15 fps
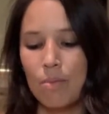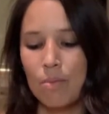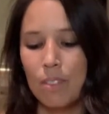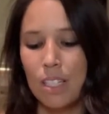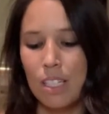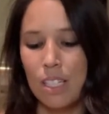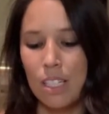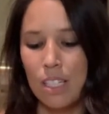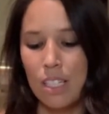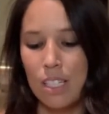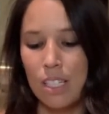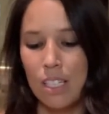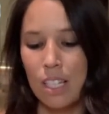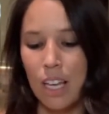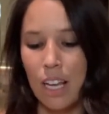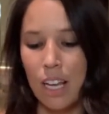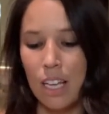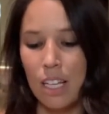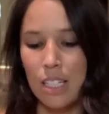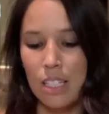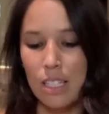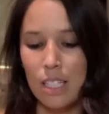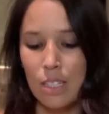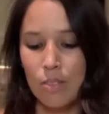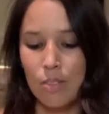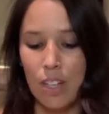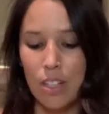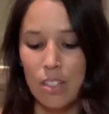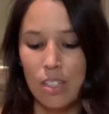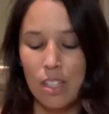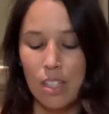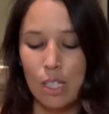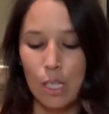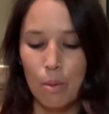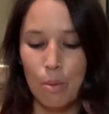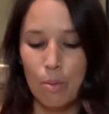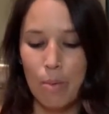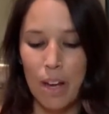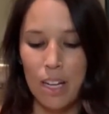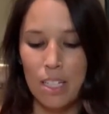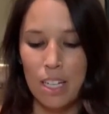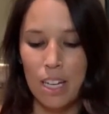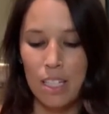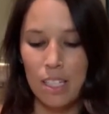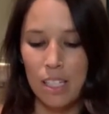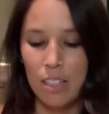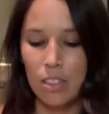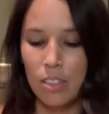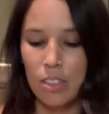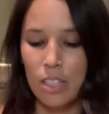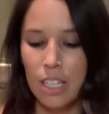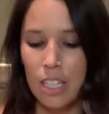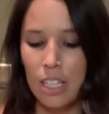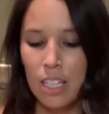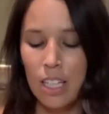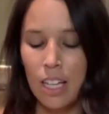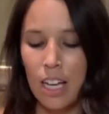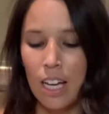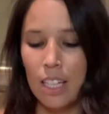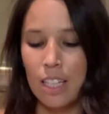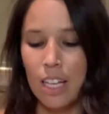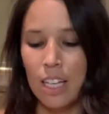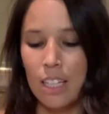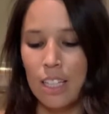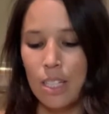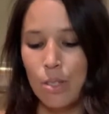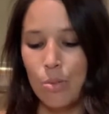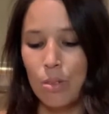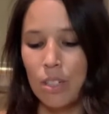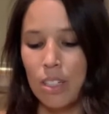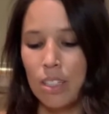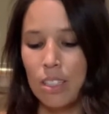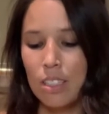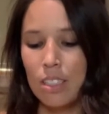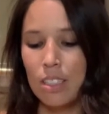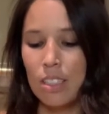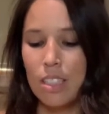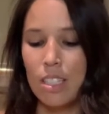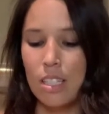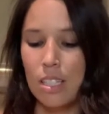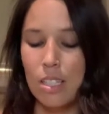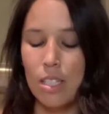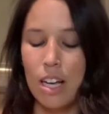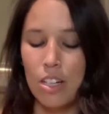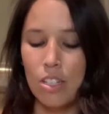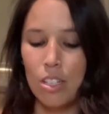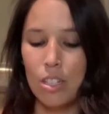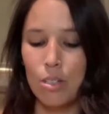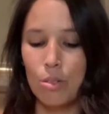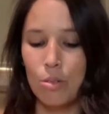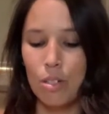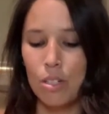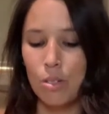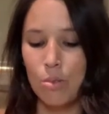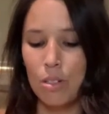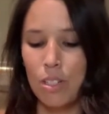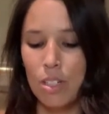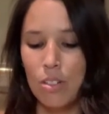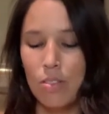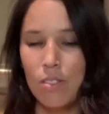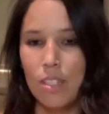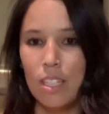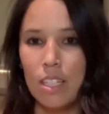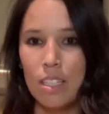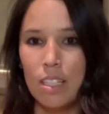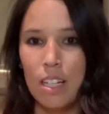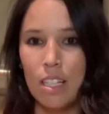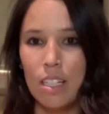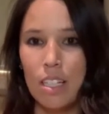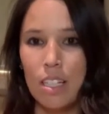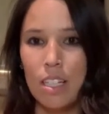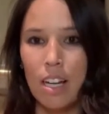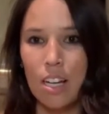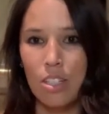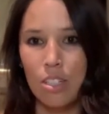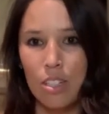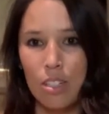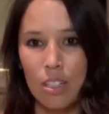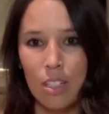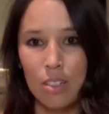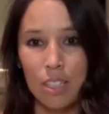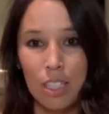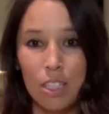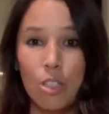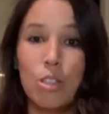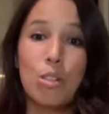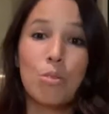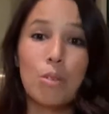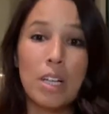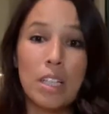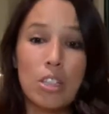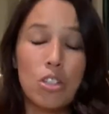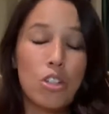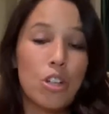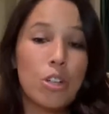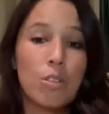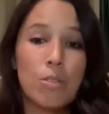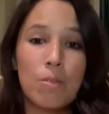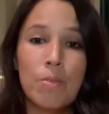This fails the sleeping bag test clearly, and then this one, this is actually the worst one that you've seen. It actually, you can wring the shoe.